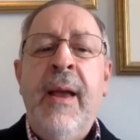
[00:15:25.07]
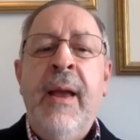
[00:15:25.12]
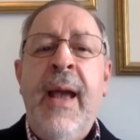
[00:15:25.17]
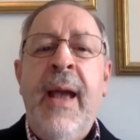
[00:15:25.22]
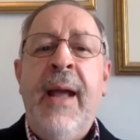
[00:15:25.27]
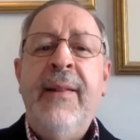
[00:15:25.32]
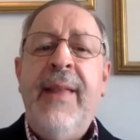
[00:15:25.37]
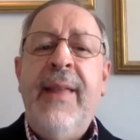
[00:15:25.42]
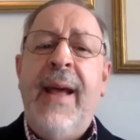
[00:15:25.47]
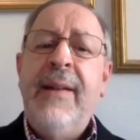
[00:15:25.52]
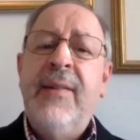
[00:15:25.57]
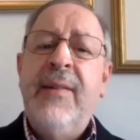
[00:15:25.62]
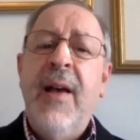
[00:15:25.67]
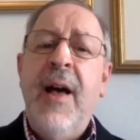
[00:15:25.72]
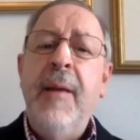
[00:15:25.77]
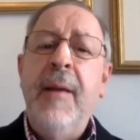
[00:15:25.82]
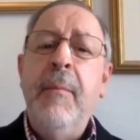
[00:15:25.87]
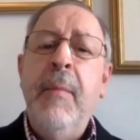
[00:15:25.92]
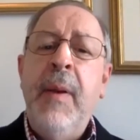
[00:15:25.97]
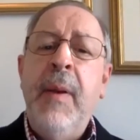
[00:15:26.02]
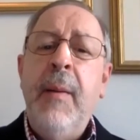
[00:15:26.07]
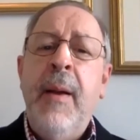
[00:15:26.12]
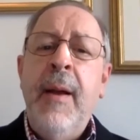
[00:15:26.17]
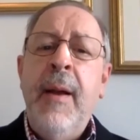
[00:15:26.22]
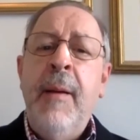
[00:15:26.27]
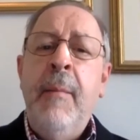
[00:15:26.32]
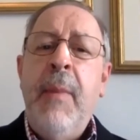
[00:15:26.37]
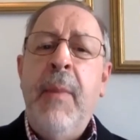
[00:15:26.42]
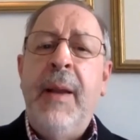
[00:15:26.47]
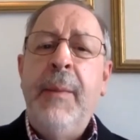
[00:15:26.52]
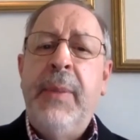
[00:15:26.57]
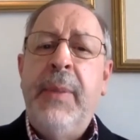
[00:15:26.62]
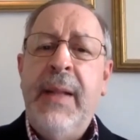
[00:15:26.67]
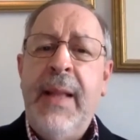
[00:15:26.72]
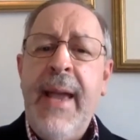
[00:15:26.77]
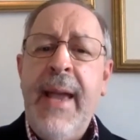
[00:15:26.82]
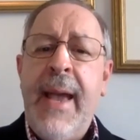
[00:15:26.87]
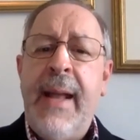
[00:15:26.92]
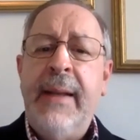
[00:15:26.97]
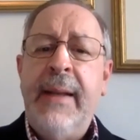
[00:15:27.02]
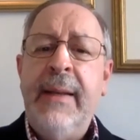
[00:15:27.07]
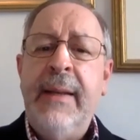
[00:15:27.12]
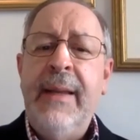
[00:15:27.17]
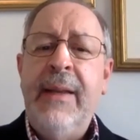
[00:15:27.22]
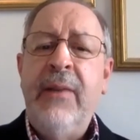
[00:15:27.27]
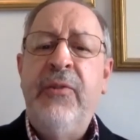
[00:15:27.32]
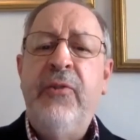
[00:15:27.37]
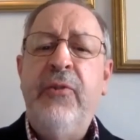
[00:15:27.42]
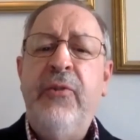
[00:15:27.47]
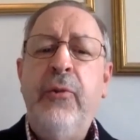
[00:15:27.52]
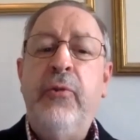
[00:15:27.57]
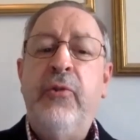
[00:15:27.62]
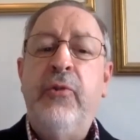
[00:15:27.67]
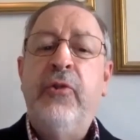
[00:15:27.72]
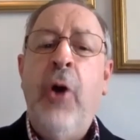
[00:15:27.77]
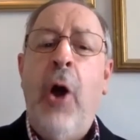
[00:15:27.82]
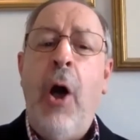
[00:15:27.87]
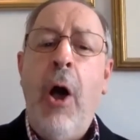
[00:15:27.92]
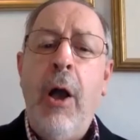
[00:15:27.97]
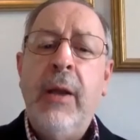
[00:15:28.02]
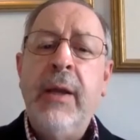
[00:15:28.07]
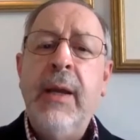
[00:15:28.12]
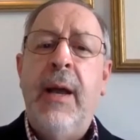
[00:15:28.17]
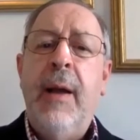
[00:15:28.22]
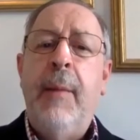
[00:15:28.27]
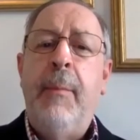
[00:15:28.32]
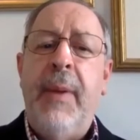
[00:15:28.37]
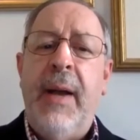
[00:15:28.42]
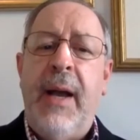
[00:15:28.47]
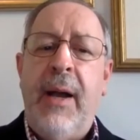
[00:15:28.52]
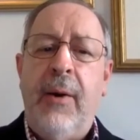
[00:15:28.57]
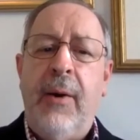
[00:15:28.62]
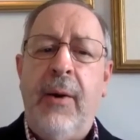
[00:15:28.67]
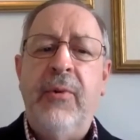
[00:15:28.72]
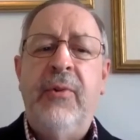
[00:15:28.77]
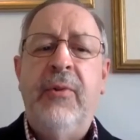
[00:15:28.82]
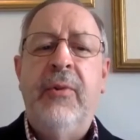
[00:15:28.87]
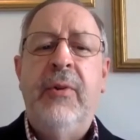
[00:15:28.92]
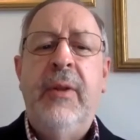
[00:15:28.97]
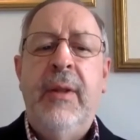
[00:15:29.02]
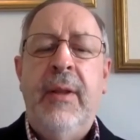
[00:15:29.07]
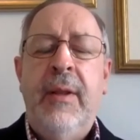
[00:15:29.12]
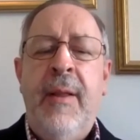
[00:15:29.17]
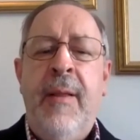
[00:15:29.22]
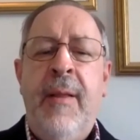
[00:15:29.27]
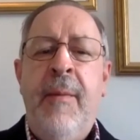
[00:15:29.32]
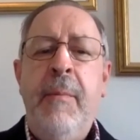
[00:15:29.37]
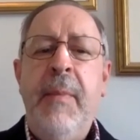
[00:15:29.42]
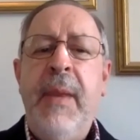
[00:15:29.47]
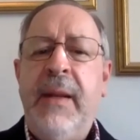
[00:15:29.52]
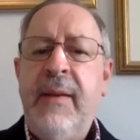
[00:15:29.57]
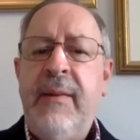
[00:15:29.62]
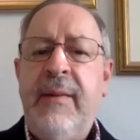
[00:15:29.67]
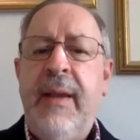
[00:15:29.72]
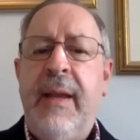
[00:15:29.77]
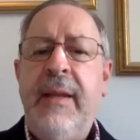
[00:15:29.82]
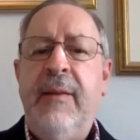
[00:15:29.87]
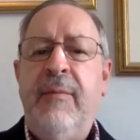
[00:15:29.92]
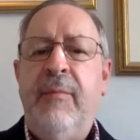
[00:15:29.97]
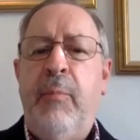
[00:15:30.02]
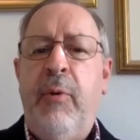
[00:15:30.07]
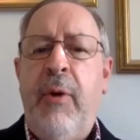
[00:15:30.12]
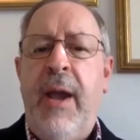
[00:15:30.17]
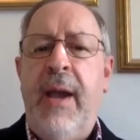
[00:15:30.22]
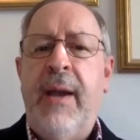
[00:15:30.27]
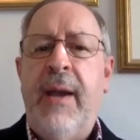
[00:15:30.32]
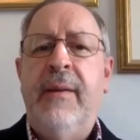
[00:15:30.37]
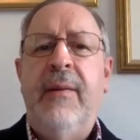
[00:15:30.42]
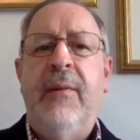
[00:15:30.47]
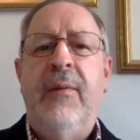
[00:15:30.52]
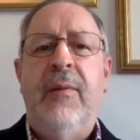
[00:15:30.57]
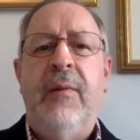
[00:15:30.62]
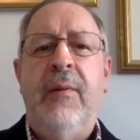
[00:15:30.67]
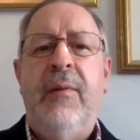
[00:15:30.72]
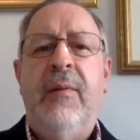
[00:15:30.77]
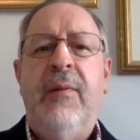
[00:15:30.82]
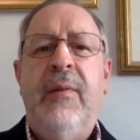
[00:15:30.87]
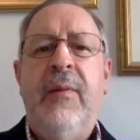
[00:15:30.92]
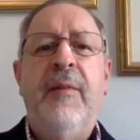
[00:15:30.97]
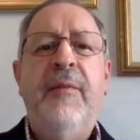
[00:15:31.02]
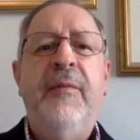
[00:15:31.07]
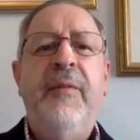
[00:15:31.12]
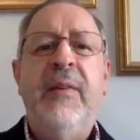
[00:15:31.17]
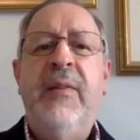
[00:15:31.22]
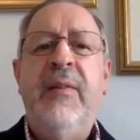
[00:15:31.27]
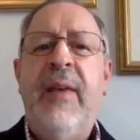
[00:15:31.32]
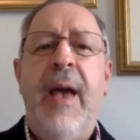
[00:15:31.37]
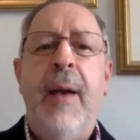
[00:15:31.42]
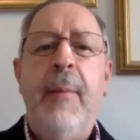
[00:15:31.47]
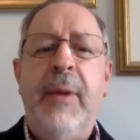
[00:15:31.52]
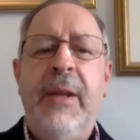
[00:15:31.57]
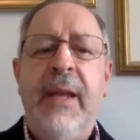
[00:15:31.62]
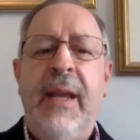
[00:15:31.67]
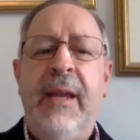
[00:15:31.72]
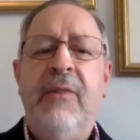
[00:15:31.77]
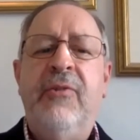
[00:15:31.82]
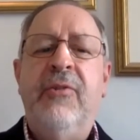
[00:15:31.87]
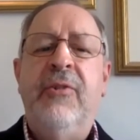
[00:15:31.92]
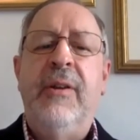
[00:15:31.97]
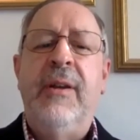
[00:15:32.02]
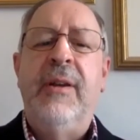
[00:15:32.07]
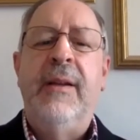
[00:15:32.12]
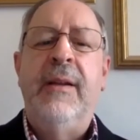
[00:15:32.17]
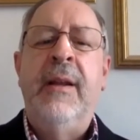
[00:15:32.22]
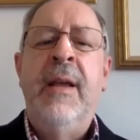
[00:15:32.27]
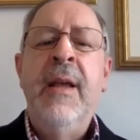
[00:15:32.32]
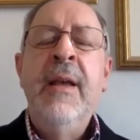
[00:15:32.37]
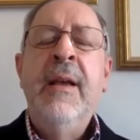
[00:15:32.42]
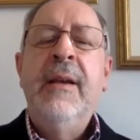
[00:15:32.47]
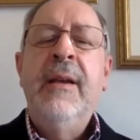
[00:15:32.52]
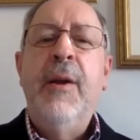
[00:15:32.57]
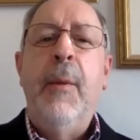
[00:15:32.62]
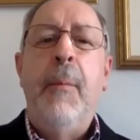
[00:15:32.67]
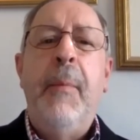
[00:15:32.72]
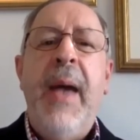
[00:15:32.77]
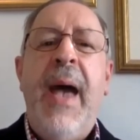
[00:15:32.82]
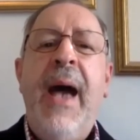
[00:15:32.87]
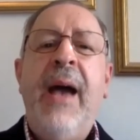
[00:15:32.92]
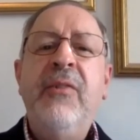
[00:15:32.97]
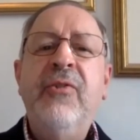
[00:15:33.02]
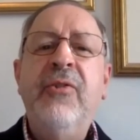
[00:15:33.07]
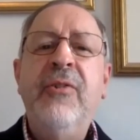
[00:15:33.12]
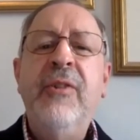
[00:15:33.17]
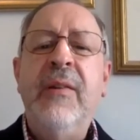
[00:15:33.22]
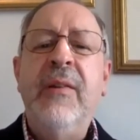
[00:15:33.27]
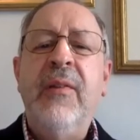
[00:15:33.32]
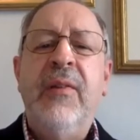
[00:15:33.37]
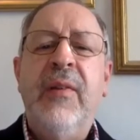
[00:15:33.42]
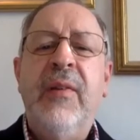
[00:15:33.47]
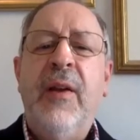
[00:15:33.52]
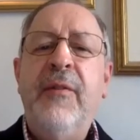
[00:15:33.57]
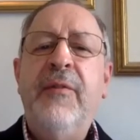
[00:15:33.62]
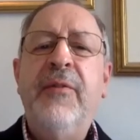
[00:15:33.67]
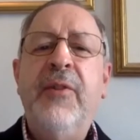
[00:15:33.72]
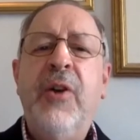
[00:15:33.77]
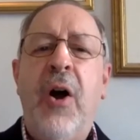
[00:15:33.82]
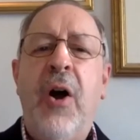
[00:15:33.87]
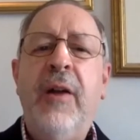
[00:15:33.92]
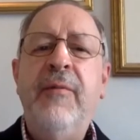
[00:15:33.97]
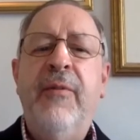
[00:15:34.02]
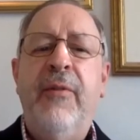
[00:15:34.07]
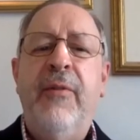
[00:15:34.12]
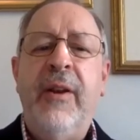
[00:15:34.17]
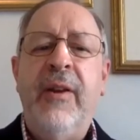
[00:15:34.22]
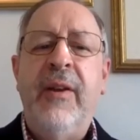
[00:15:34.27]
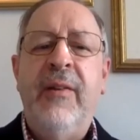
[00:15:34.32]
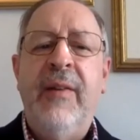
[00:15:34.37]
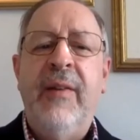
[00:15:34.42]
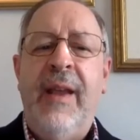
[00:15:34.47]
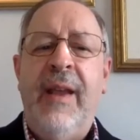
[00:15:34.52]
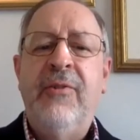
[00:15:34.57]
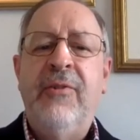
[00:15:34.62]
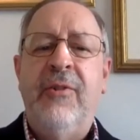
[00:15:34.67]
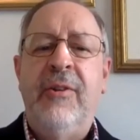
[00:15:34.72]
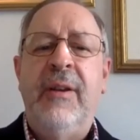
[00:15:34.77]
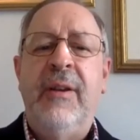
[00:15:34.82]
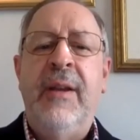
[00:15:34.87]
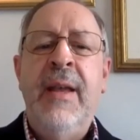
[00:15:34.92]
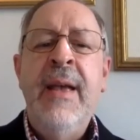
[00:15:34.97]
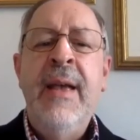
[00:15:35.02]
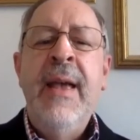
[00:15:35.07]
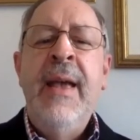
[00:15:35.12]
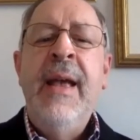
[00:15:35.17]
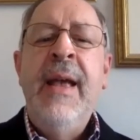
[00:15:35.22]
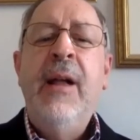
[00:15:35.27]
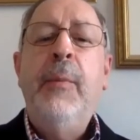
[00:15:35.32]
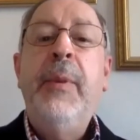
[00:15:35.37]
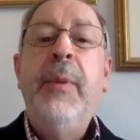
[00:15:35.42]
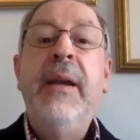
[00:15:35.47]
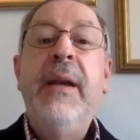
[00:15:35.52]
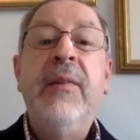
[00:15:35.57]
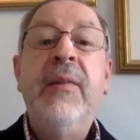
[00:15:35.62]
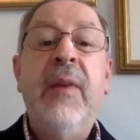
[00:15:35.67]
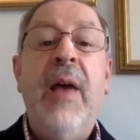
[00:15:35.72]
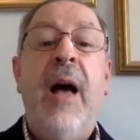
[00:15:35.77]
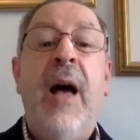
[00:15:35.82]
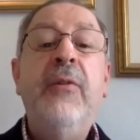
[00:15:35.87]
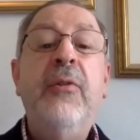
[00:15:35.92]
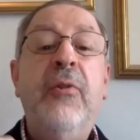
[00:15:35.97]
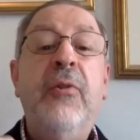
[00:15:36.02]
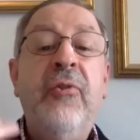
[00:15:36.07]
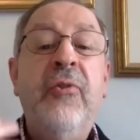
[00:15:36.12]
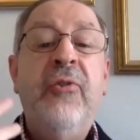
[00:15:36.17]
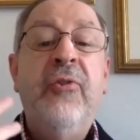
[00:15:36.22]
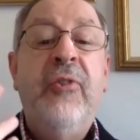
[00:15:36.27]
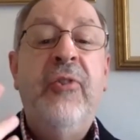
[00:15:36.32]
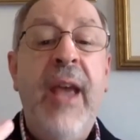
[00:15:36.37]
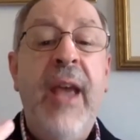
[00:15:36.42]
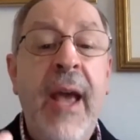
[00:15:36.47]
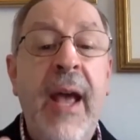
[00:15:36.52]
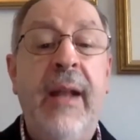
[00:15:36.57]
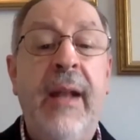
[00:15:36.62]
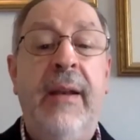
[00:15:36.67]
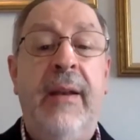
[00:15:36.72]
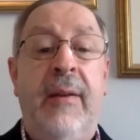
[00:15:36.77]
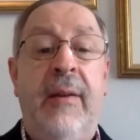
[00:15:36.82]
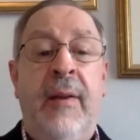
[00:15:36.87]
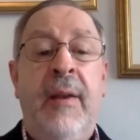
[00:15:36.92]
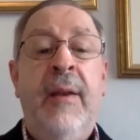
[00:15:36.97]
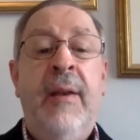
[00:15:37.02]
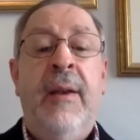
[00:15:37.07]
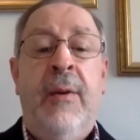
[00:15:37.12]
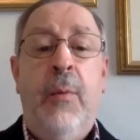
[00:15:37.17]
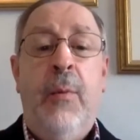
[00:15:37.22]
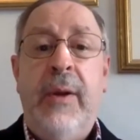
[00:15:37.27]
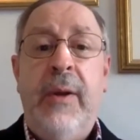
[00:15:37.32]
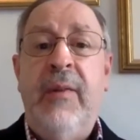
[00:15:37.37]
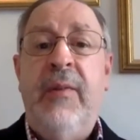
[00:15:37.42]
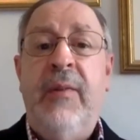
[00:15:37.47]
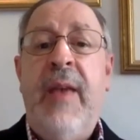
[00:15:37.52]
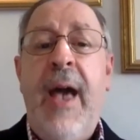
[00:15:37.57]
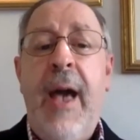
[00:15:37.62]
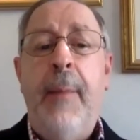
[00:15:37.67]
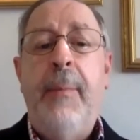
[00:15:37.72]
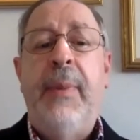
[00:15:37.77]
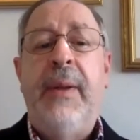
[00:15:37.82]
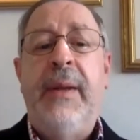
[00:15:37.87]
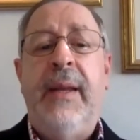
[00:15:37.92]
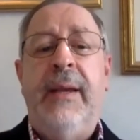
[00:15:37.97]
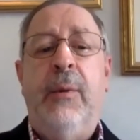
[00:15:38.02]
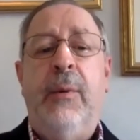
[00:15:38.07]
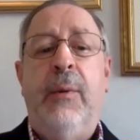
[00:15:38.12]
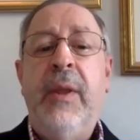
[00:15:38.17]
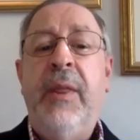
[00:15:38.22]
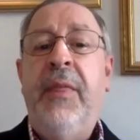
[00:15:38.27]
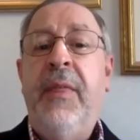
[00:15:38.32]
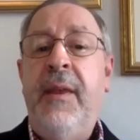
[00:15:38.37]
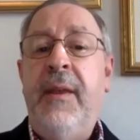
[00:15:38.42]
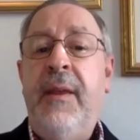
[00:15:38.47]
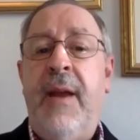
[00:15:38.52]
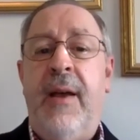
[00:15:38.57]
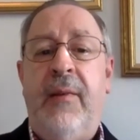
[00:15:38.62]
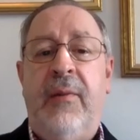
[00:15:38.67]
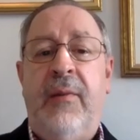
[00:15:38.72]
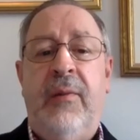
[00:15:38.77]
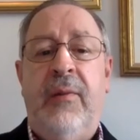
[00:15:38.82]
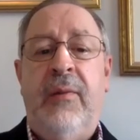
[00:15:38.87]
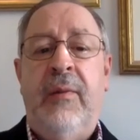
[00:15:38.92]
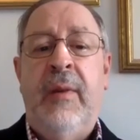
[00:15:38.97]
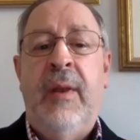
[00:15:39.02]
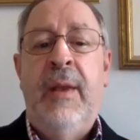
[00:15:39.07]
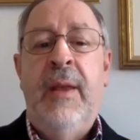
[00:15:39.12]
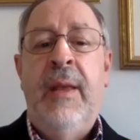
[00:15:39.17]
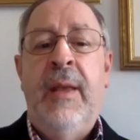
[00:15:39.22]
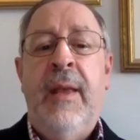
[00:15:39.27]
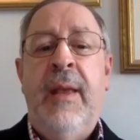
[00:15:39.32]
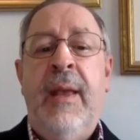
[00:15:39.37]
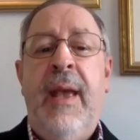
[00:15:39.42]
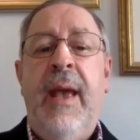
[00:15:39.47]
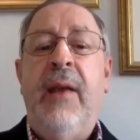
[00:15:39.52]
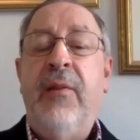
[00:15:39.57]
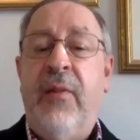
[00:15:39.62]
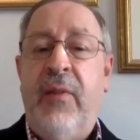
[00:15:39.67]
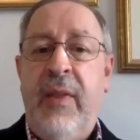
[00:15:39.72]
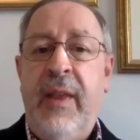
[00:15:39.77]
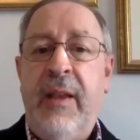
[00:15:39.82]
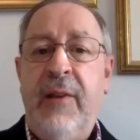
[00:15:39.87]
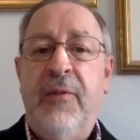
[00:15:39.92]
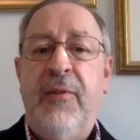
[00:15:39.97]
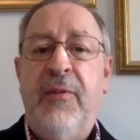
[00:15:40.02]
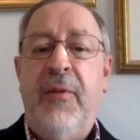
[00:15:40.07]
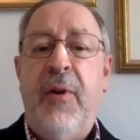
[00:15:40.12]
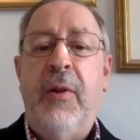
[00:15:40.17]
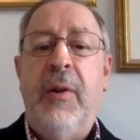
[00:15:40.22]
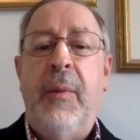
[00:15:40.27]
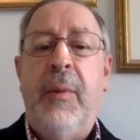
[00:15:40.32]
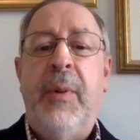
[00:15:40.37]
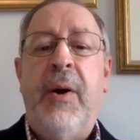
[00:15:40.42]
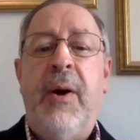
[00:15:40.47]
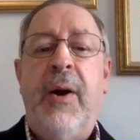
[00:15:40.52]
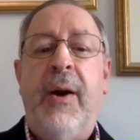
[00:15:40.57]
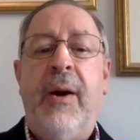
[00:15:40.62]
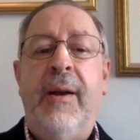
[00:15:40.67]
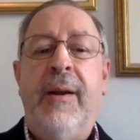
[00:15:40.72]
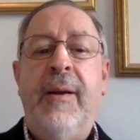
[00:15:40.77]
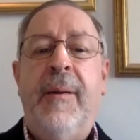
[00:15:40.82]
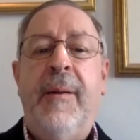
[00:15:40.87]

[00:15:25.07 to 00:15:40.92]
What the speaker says: At that time, my plan is to talk about meditative practices, self-examination, and compassionate self-confrontation, helping us understand what is happening within us as things fall apart,